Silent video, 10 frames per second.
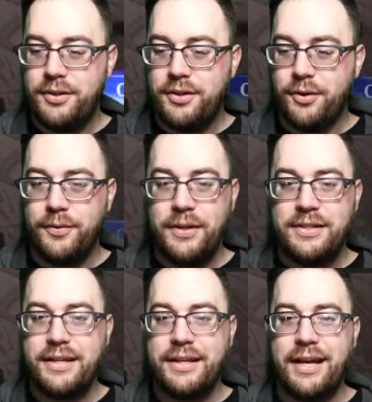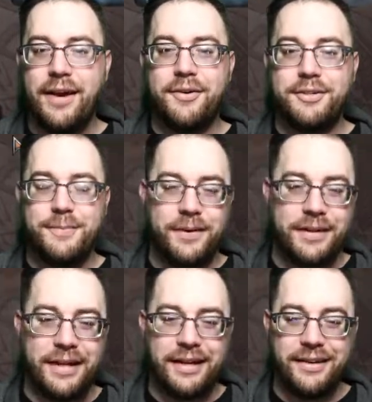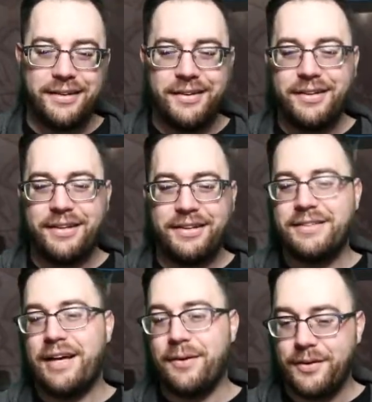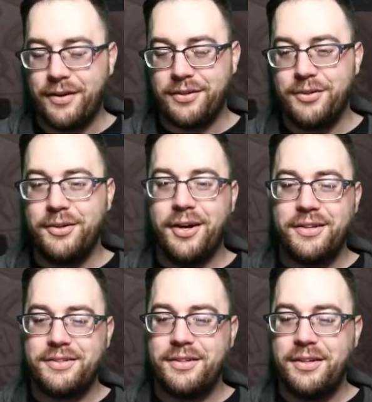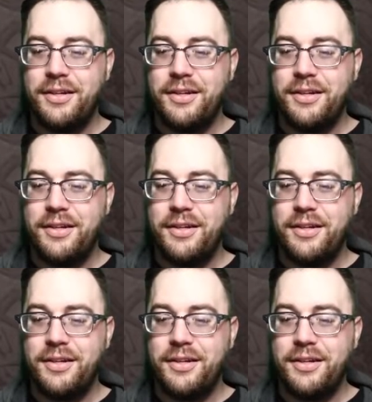Hopefully it doesn't get counterspelled again. It does not. We've got 2 cards.